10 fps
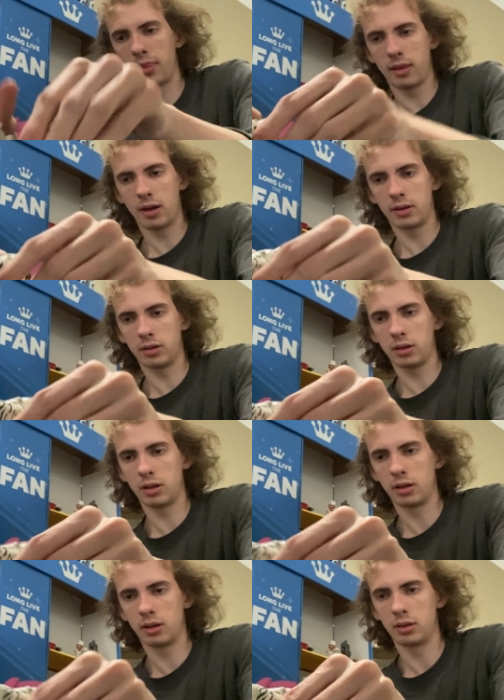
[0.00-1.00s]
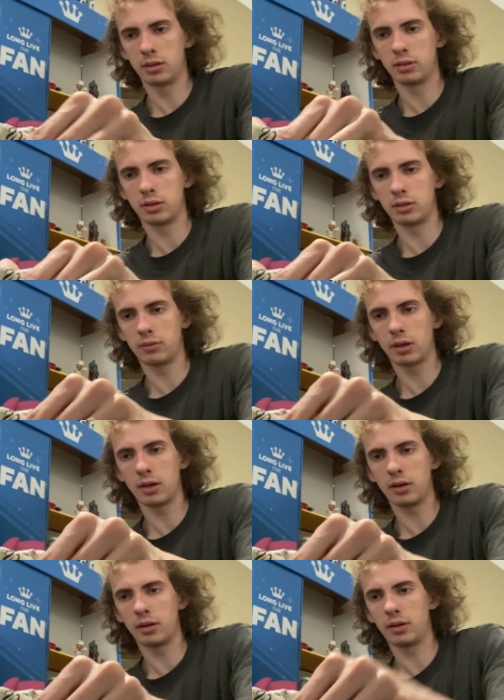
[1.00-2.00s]
Now, since we
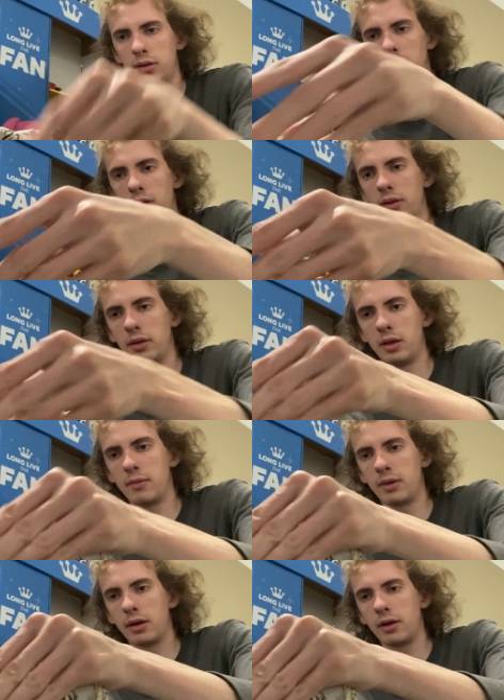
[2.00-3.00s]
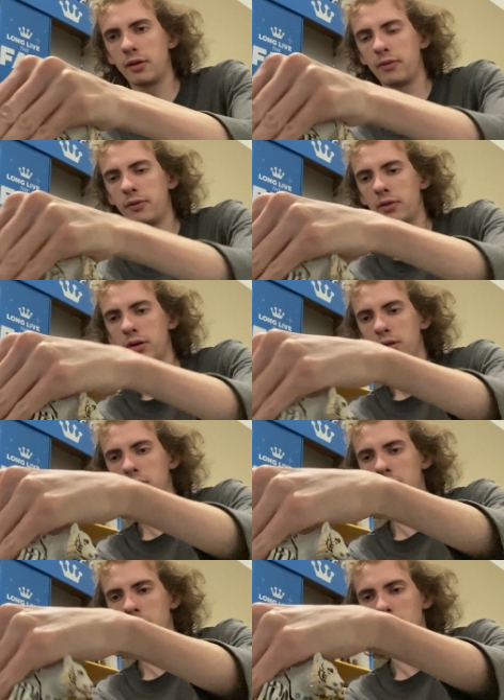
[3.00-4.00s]
got him on all fours,
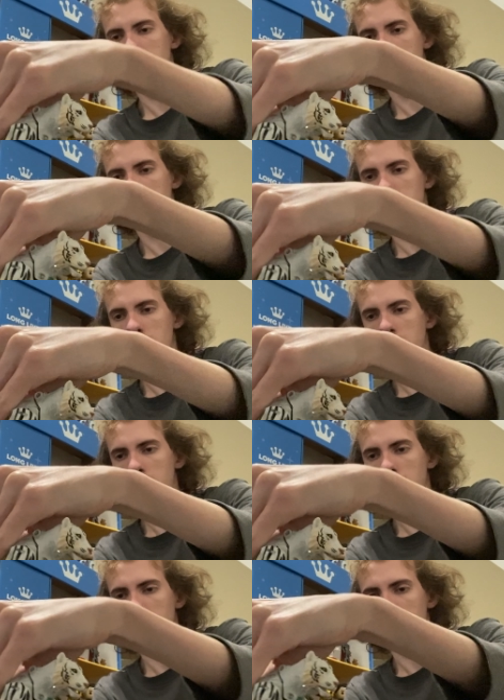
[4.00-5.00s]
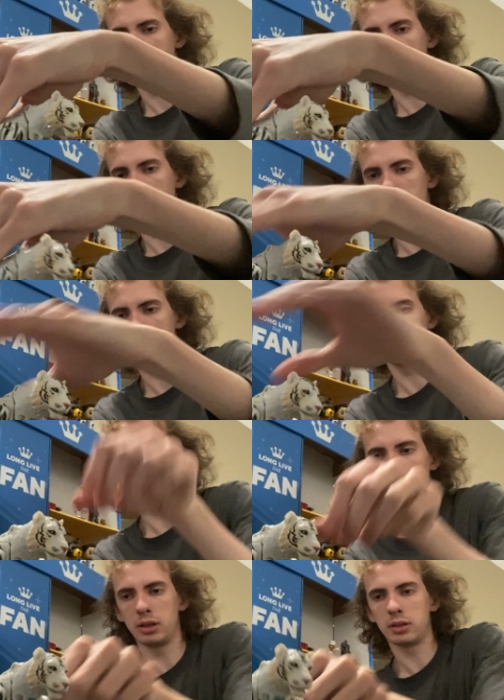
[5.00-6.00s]
we want
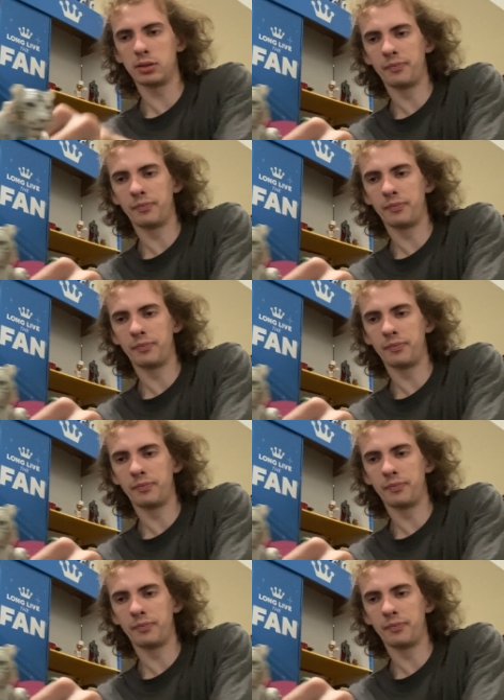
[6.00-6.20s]
to at least